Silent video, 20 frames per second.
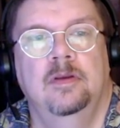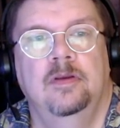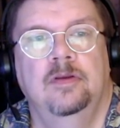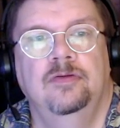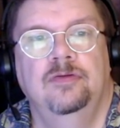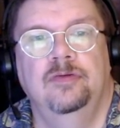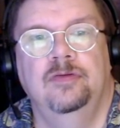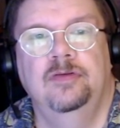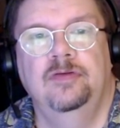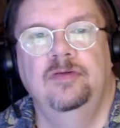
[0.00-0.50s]

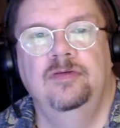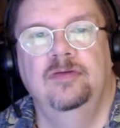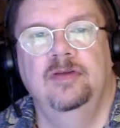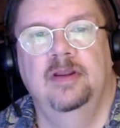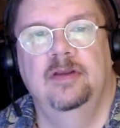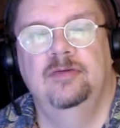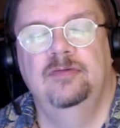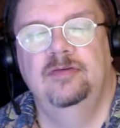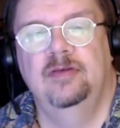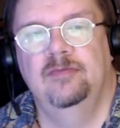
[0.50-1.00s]
So this is
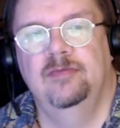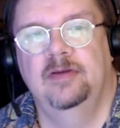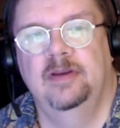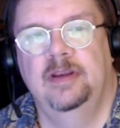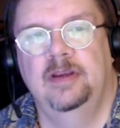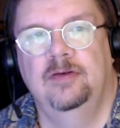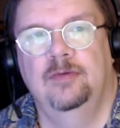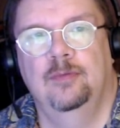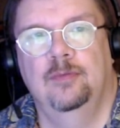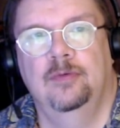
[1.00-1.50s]
now 7,
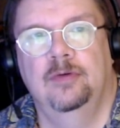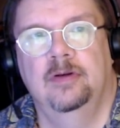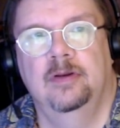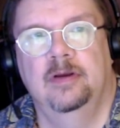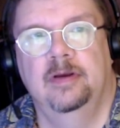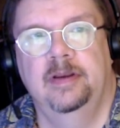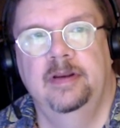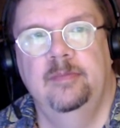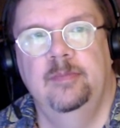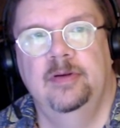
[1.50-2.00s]
8, or
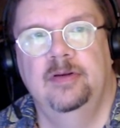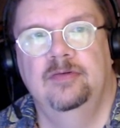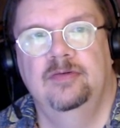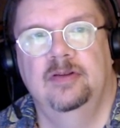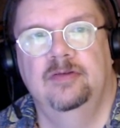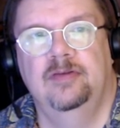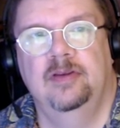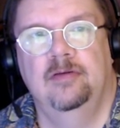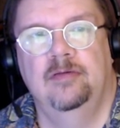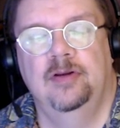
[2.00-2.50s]
9 because
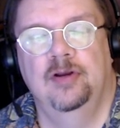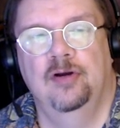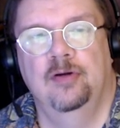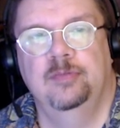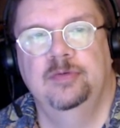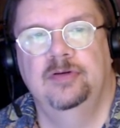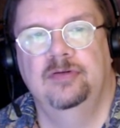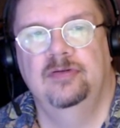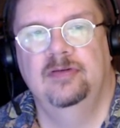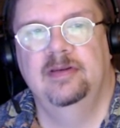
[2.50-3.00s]
that's the only
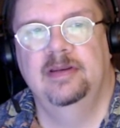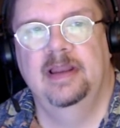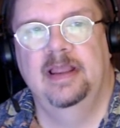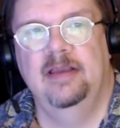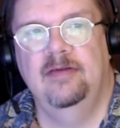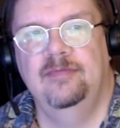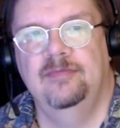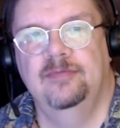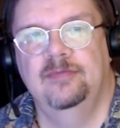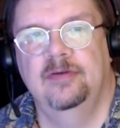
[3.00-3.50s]
options
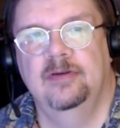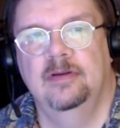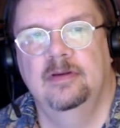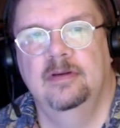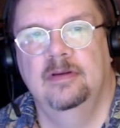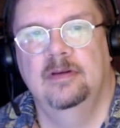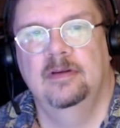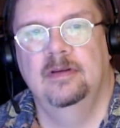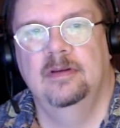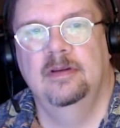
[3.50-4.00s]
left.
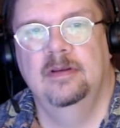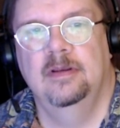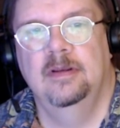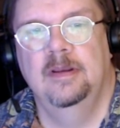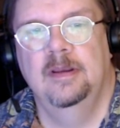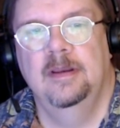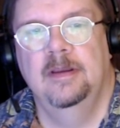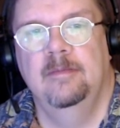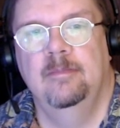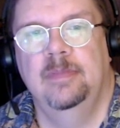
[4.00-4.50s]

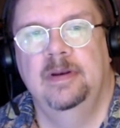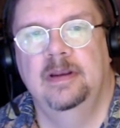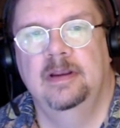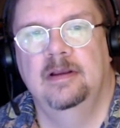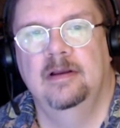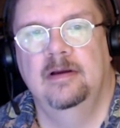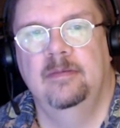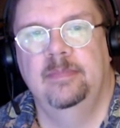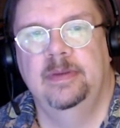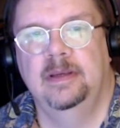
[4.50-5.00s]
But it
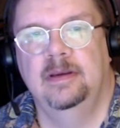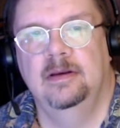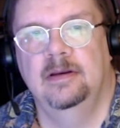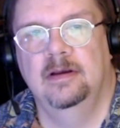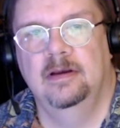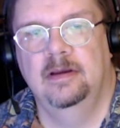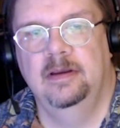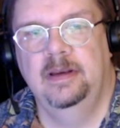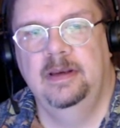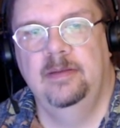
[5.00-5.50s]
can't be
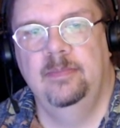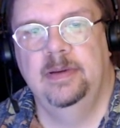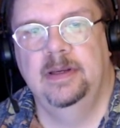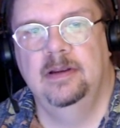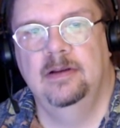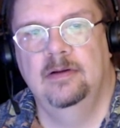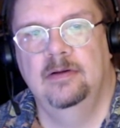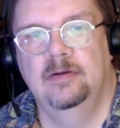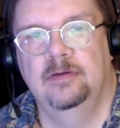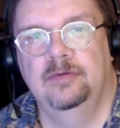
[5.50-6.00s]
9
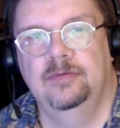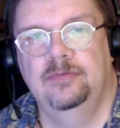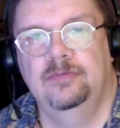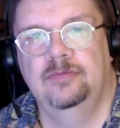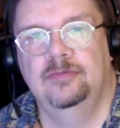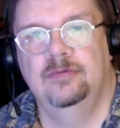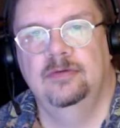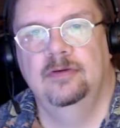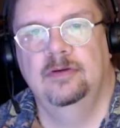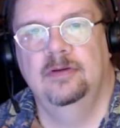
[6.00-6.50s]

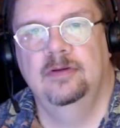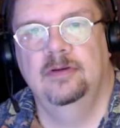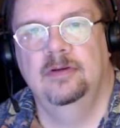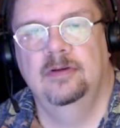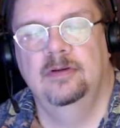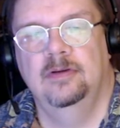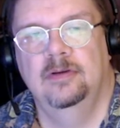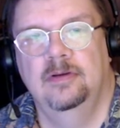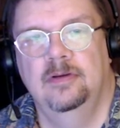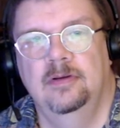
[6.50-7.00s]
because
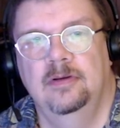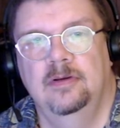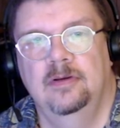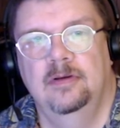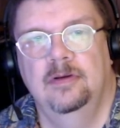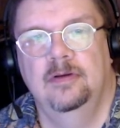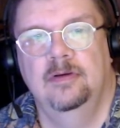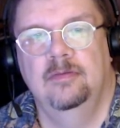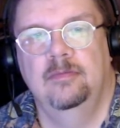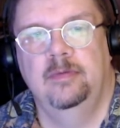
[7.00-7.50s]

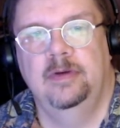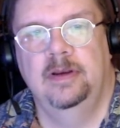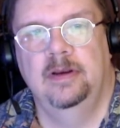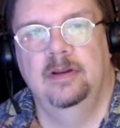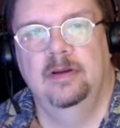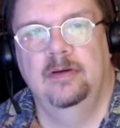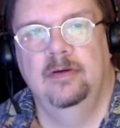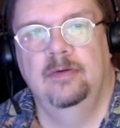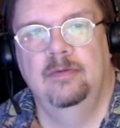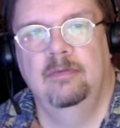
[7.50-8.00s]
we
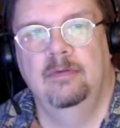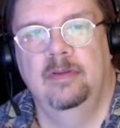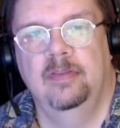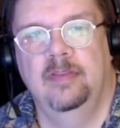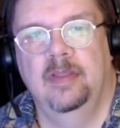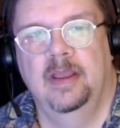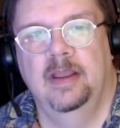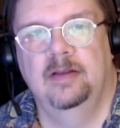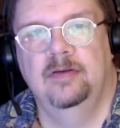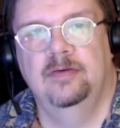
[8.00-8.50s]
know
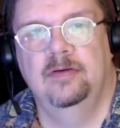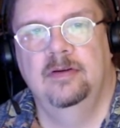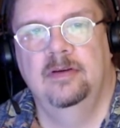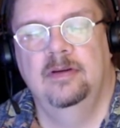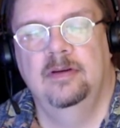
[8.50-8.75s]
that